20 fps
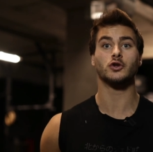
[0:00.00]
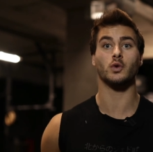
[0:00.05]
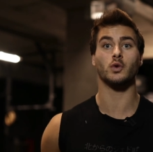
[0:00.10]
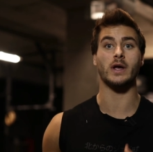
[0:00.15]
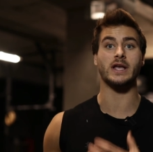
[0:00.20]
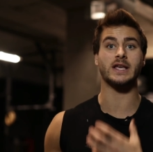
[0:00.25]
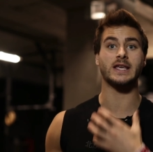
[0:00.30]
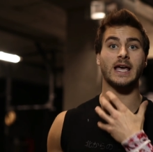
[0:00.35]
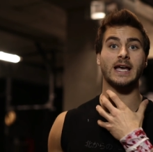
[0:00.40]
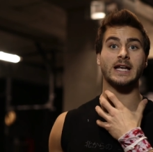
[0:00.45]
to
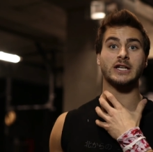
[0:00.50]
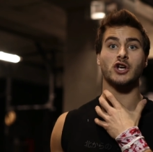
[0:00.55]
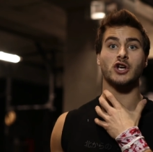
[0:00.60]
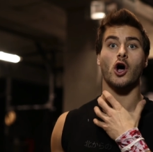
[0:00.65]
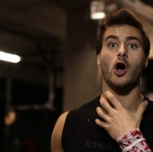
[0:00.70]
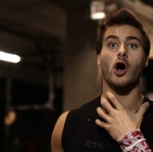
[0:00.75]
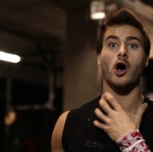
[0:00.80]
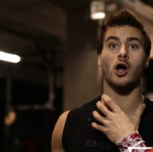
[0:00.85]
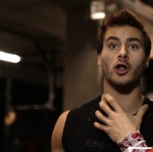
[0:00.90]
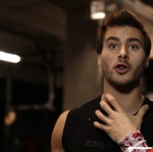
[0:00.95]
engage
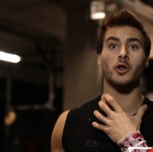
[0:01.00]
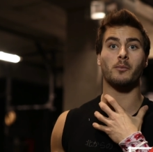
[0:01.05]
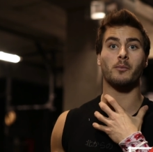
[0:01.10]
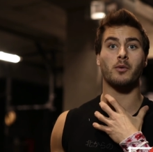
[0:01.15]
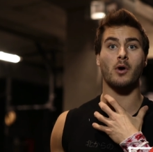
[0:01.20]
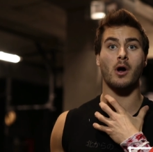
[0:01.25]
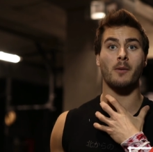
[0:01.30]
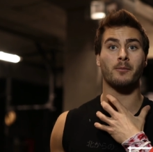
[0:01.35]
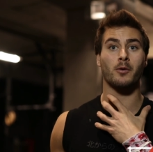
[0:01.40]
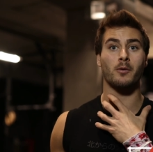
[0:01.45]
all the
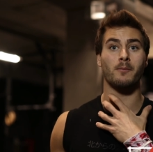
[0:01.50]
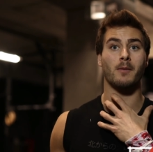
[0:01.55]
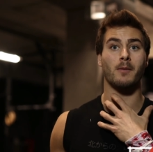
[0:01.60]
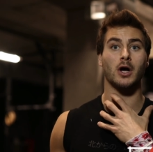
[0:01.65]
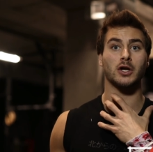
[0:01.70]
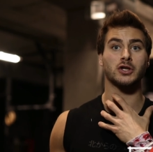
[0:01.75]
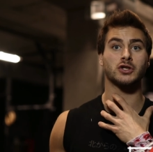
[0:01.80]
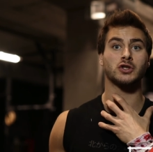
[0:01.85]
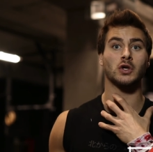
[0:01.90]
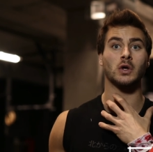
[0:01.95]
proper
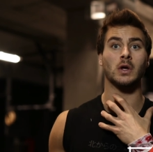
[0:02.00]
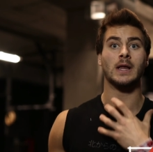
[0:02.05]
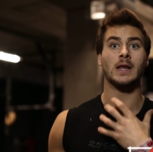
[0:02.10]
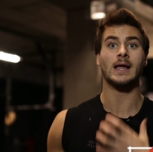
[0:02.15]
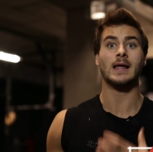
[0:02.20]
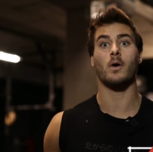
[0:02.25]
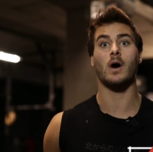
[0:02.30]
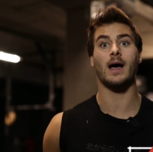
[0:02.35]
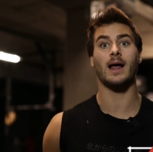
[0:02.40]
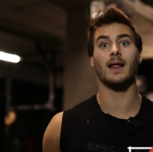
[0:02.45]
muscle
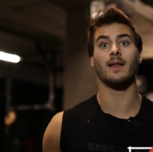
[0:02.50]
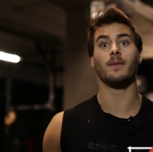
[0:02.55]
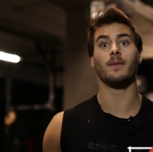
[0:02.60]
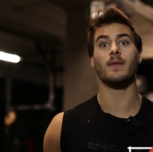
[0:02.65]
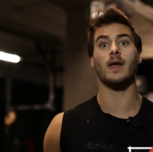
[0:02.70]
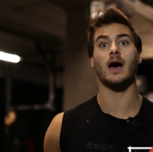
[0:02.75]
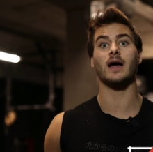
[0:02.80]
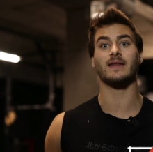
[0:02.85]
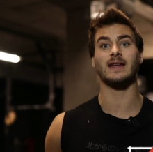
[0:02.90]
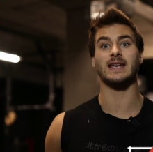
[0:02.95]
while
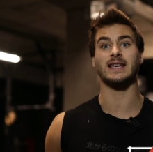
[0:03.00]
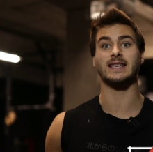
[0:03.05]
not